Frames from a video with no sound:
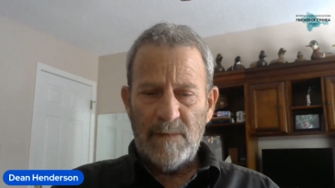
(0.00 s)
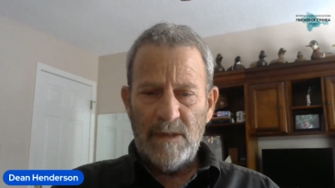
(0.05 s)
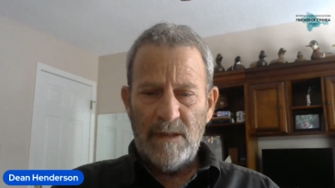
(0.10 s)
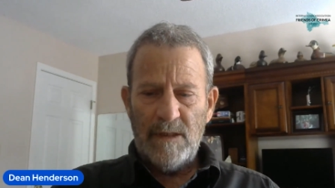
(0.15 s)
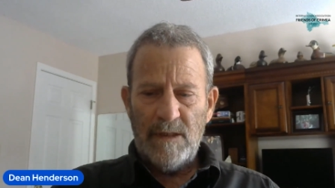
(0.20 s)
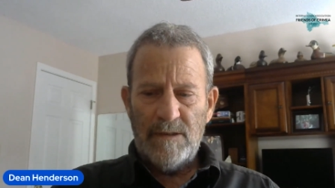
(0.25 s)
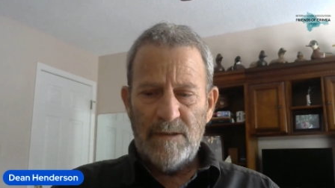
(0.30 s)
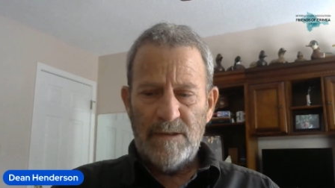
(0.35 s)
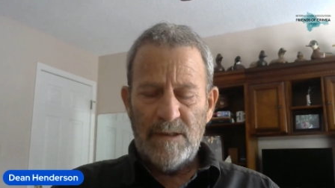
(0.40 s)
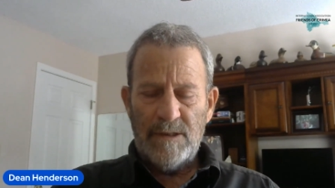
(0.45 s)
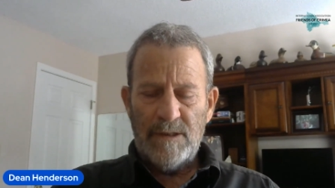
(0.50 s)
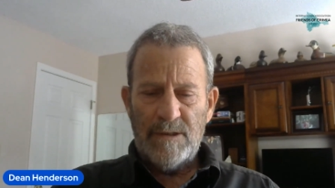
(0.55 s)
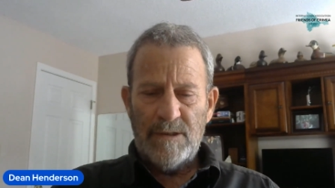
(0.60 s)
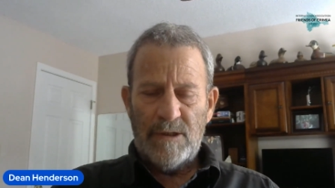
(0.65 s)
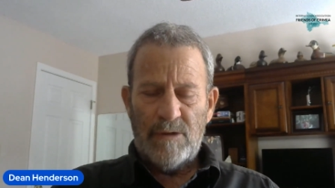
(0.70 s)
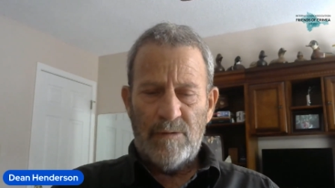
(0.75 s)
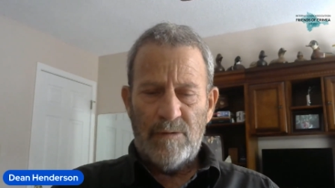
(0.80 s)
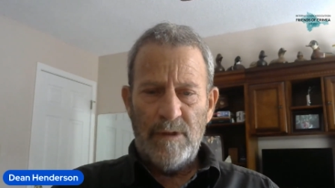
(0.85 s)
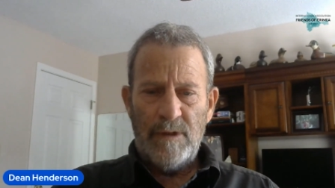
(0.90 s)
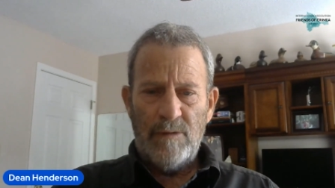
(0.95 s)
it's it's a
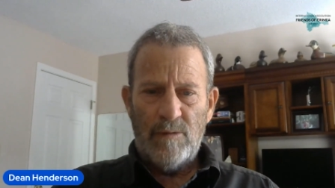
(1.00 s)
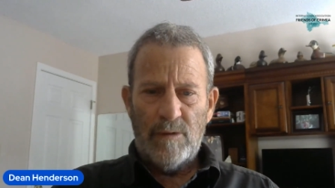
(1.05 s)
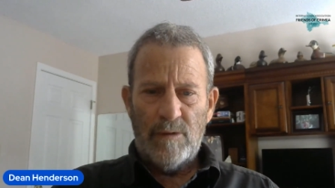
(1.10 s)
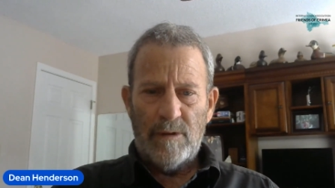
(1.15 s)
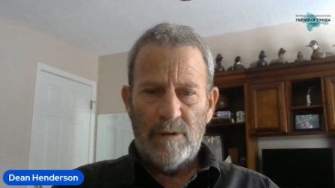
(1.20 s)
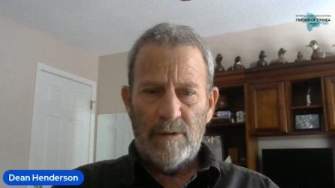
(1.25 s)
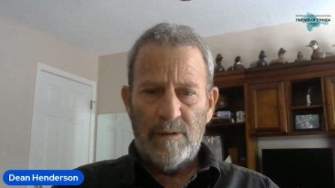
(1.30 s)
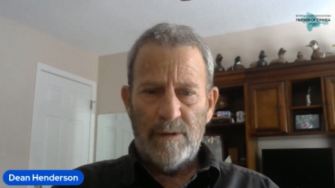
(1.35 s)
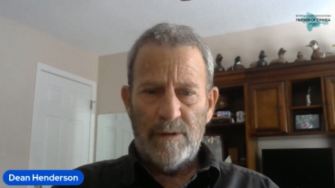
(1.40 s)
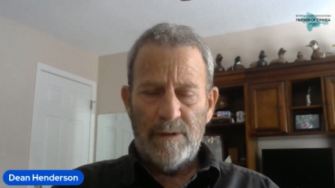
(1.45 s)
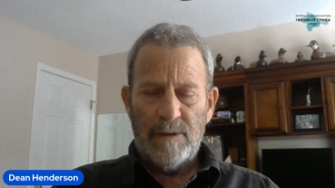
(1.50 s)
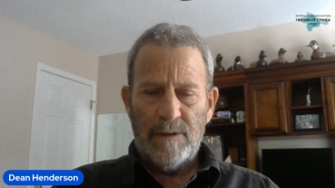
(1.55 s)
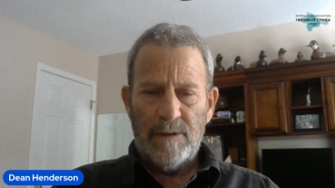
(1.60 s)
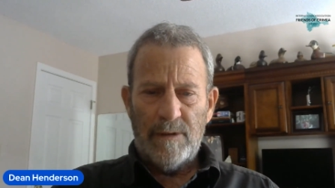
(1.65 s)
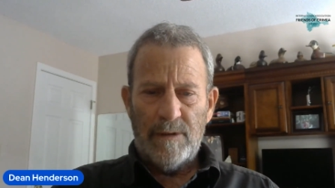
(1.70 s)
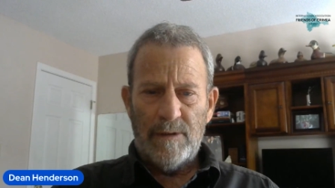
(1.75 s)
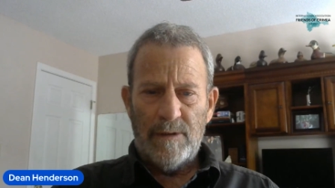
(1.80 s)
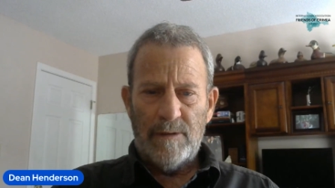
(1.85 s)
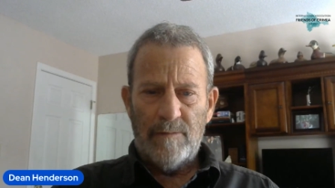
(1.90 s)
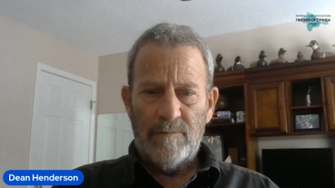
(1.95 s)
Cree word.
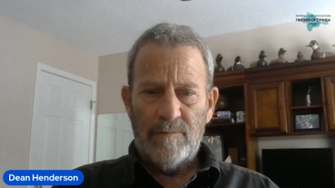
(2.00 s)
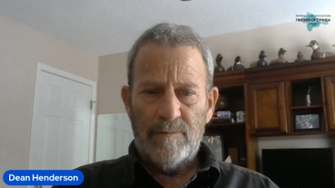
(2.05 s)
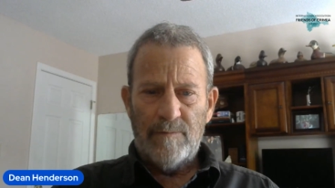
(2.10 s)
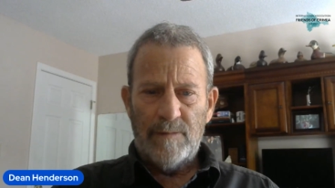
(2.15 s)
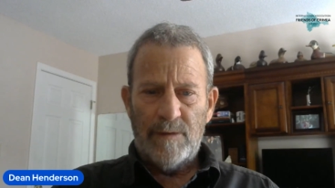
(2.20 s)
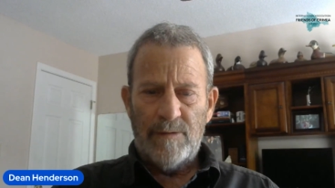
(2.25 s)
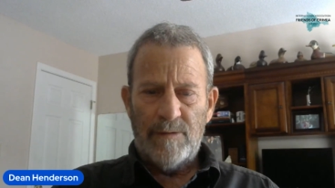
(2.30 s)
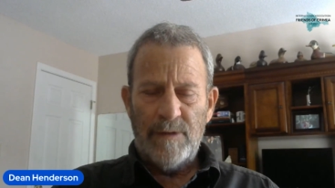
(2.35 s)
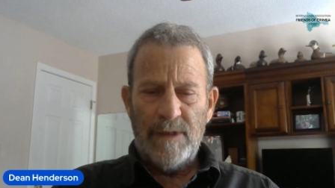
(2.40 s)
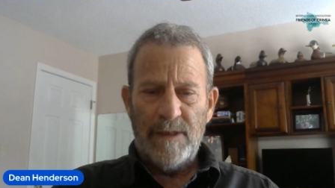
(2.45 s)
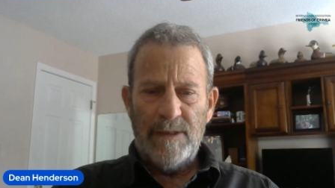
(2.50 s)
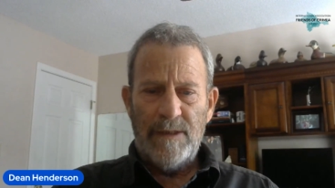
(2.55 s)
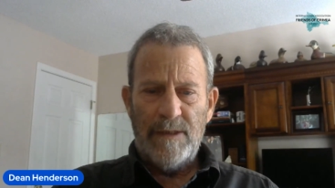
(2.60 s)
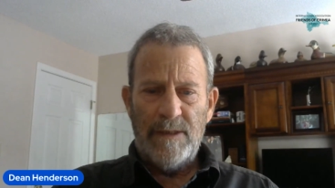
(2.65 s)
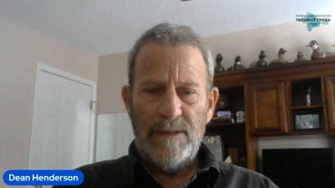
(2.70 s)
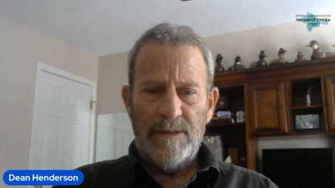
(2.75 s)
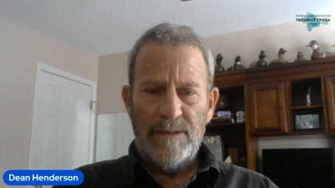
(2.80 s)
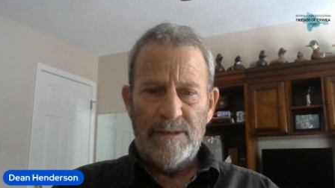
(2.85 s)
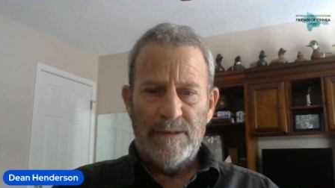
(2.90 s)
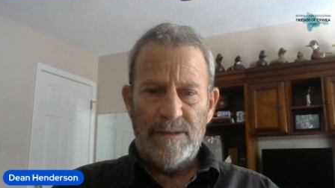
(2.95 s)
Um, Cree
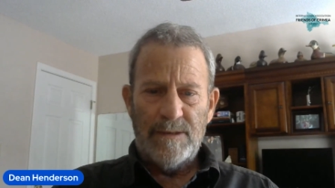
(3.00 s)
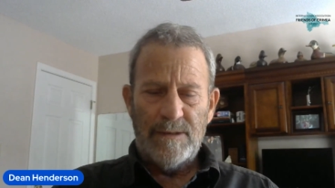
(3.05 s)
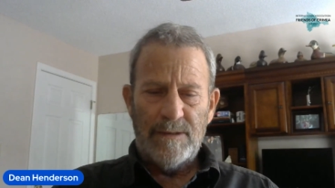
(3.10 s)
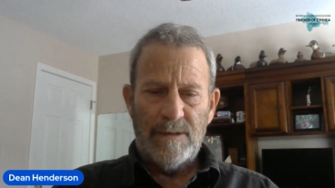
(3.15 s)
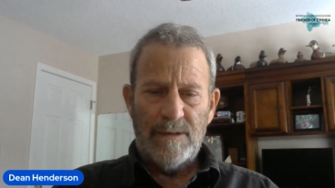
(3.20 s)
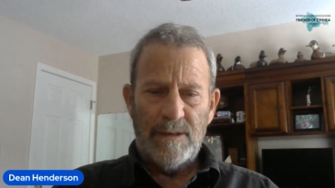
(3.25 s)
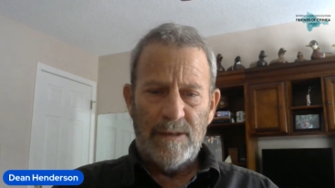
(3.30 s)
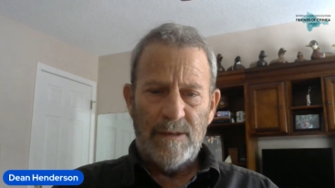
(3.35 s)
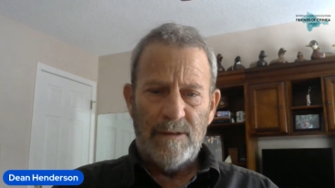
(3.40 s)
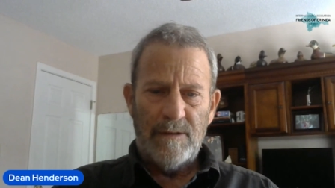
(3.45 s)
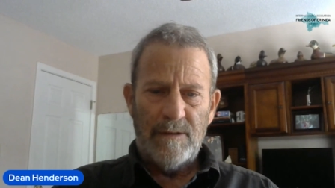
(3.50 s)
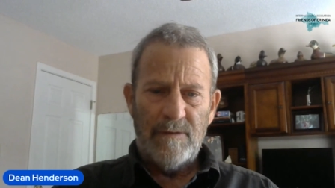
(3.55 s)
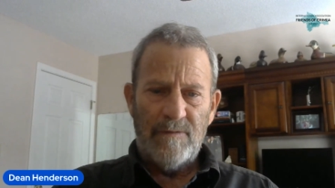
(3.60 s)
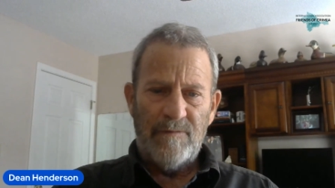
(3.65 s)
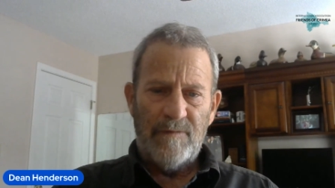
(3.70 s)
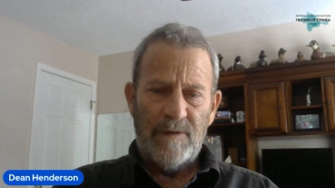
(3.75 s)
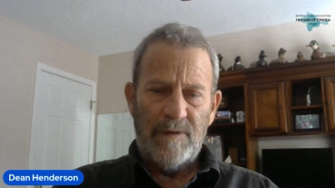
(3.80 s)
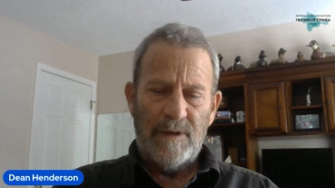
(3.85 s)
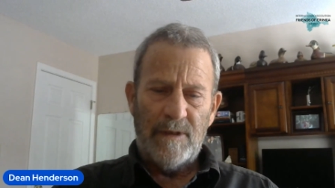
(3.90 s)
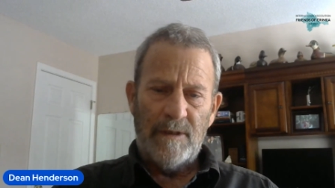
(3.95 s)
Indians they
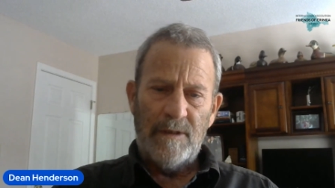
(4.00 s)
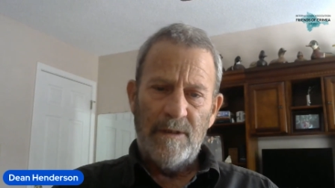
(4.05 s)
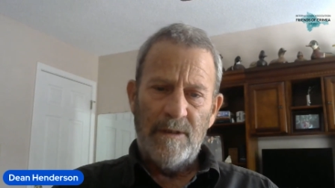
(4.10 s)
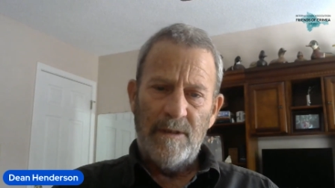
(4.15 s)
live uh,